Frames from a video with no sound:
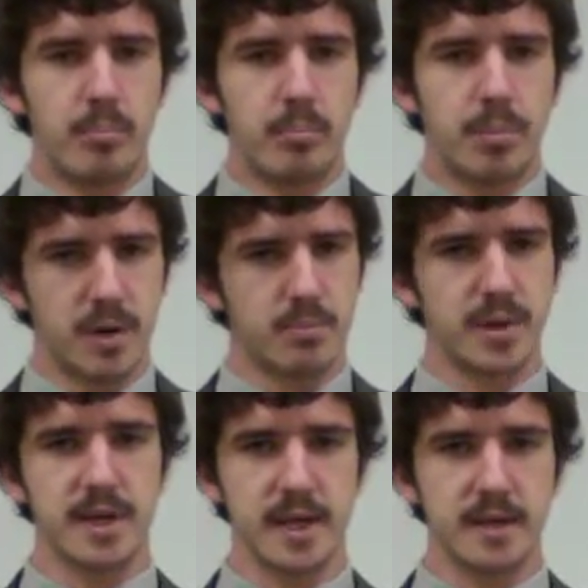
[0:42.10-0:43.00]
but
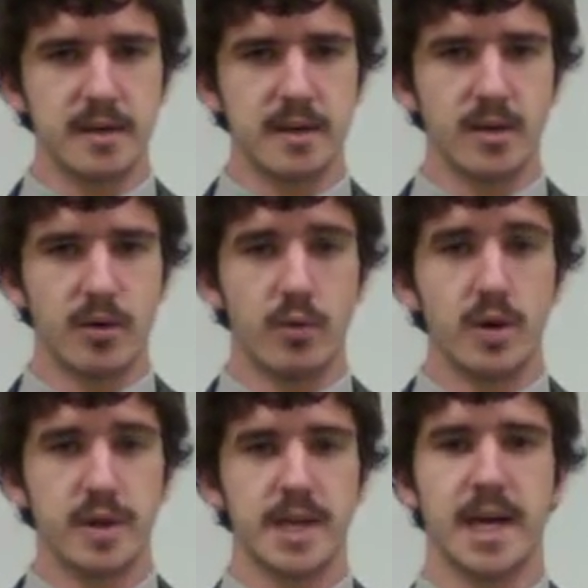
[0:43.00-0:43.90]
Billy,
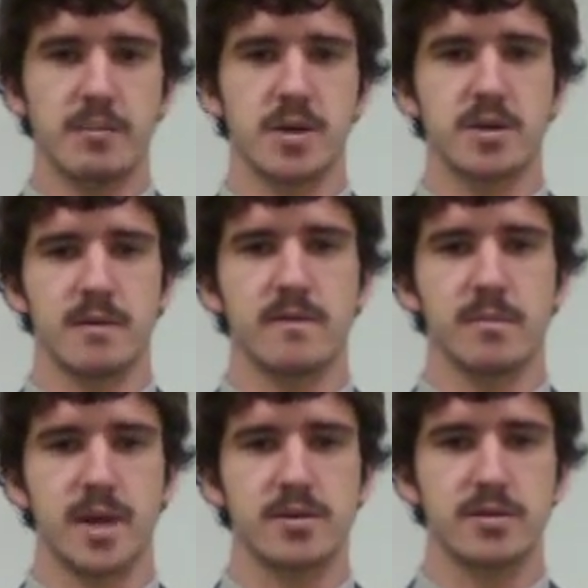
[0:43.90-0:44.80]
wouldn't that much
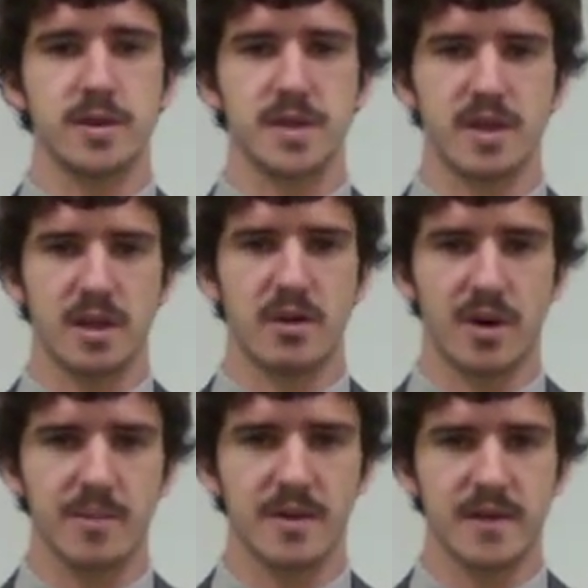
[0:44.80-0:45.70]
information just clutter
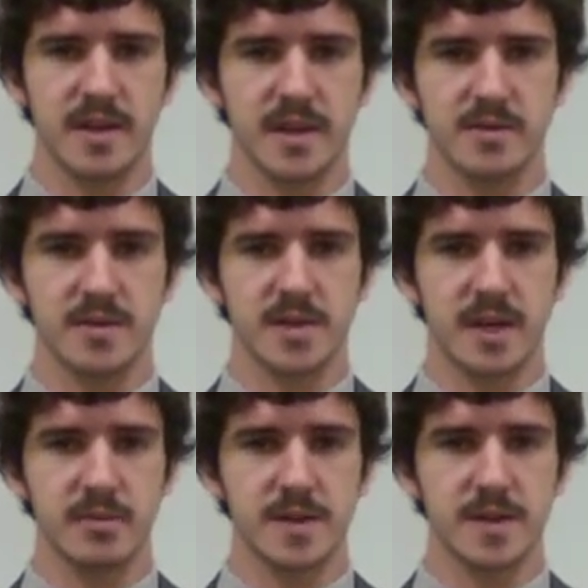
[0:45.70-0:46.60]
up the financial
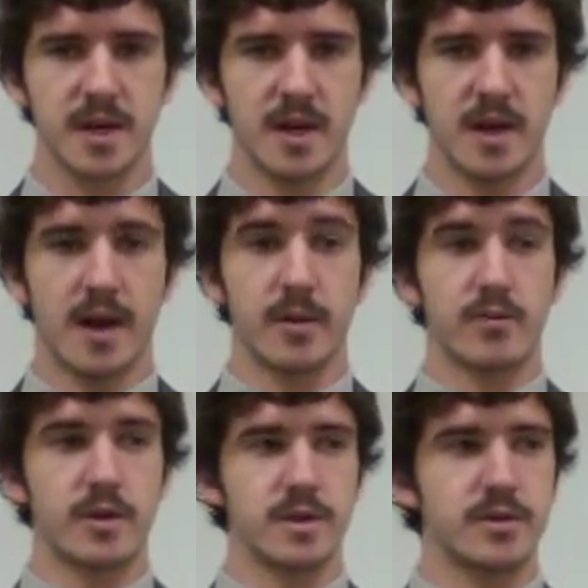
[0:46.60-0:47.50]
statements? I mean,
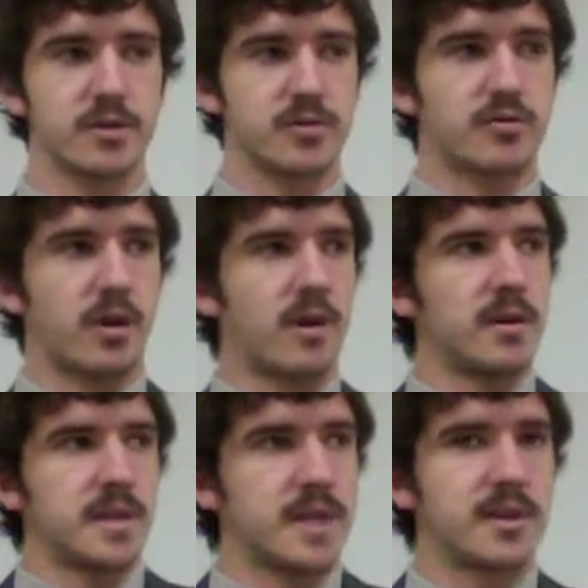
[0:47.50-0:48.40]
wouldn't it just
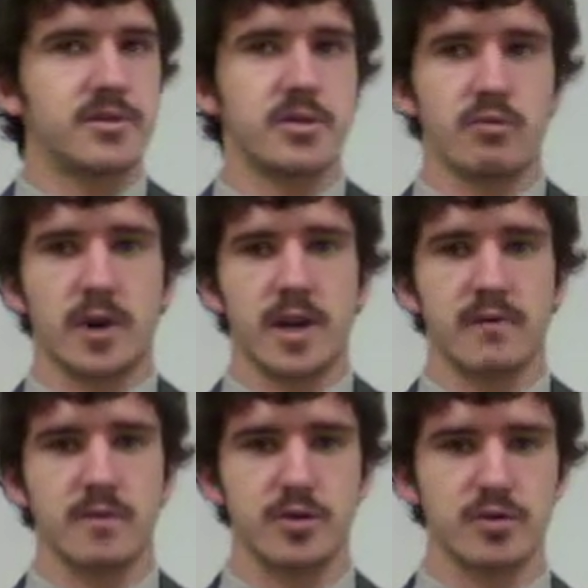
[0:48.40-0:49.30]
draw attention away
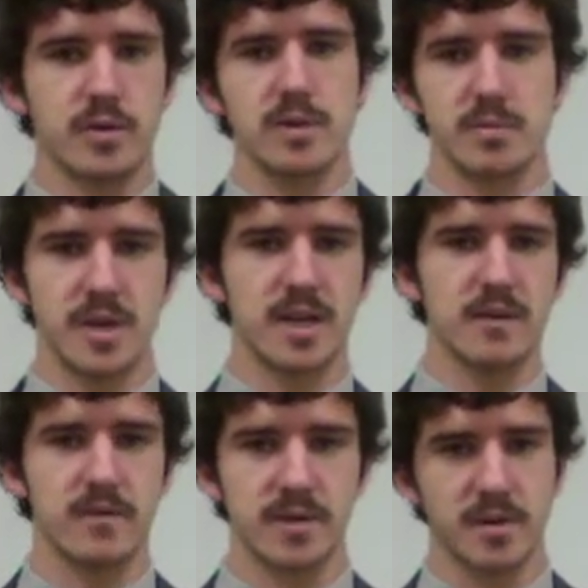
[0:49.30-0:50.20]
from truly
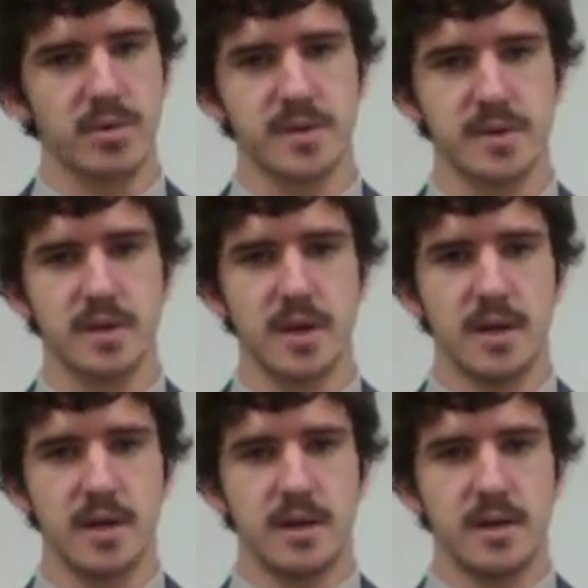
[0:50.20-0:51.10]
meaningful numbers?
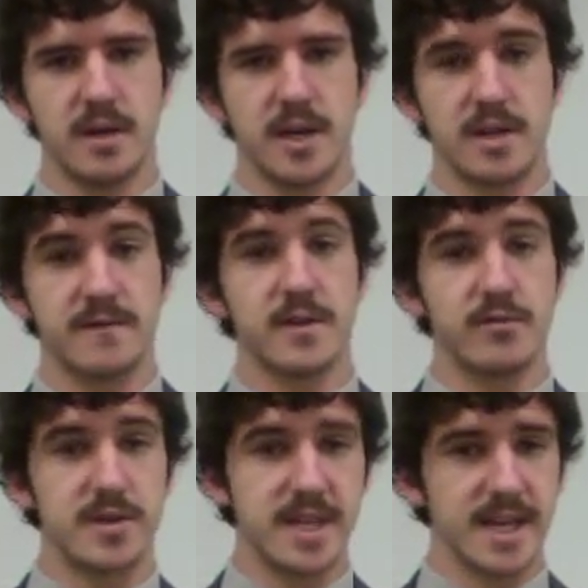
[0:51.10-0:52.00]
And if you
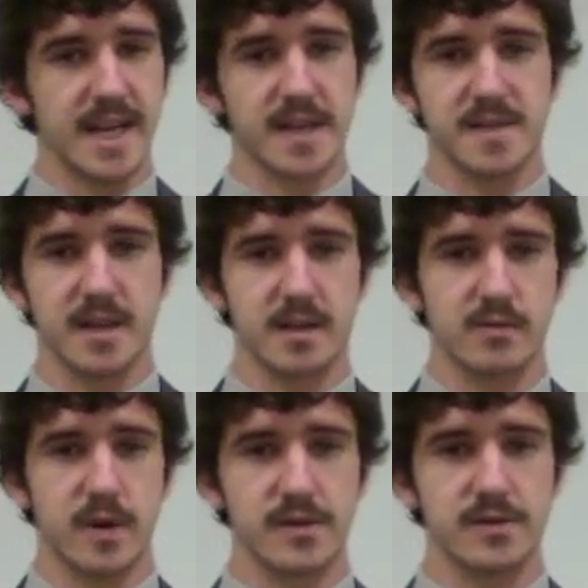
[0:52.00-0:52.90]
did ask that
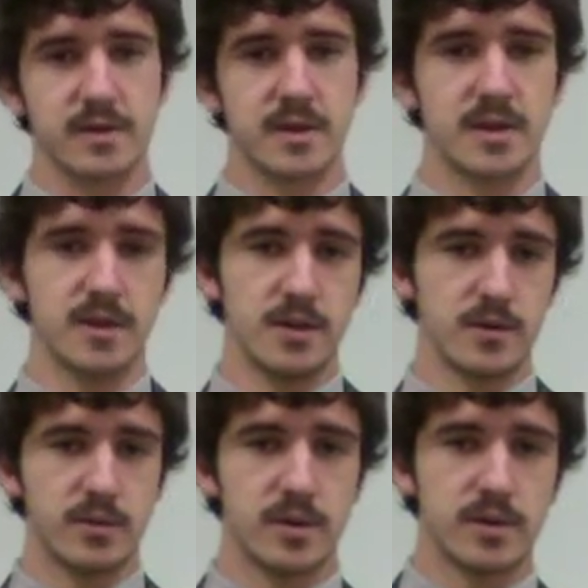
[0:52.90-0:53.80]
question,
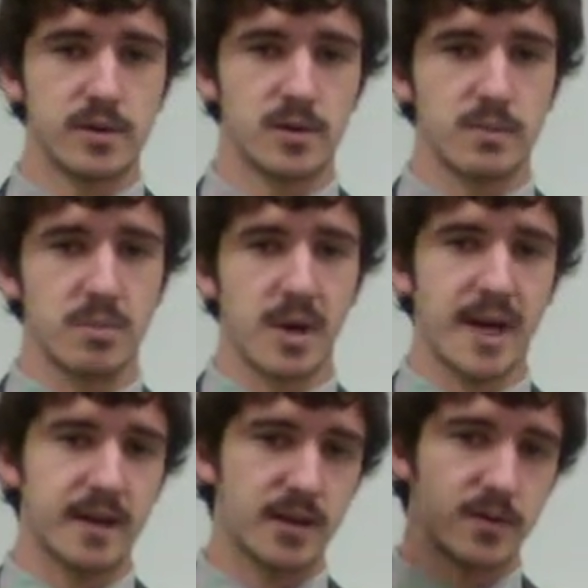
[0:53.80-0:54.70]
you should be
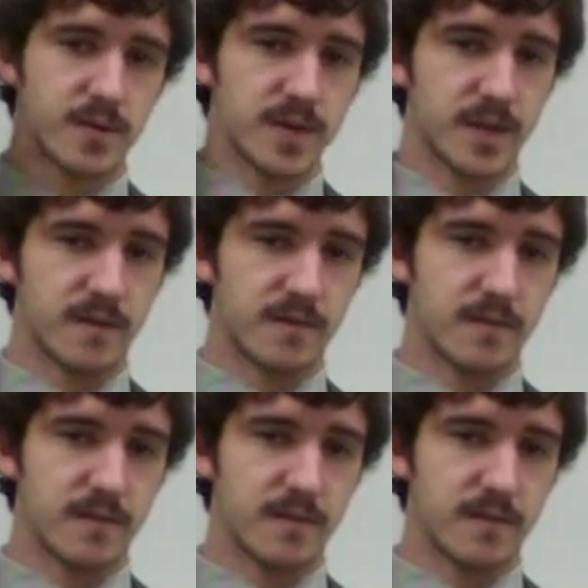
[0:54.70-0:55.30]
patting yourself